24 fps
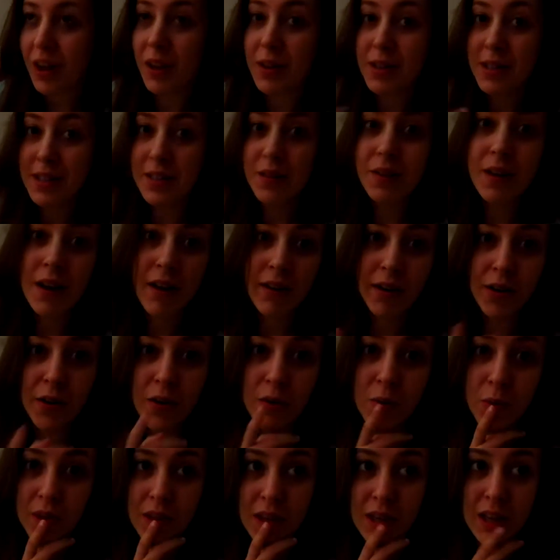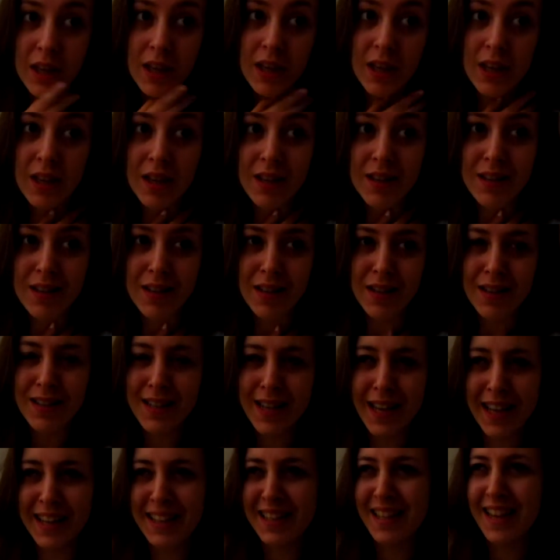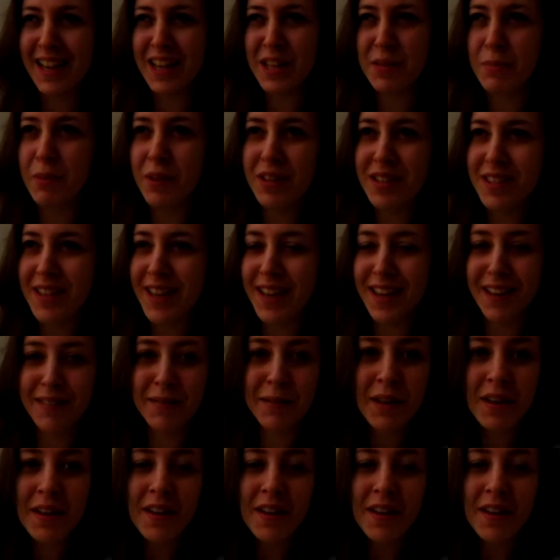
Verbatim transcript: I'll still carry on with the Sunday/Monday.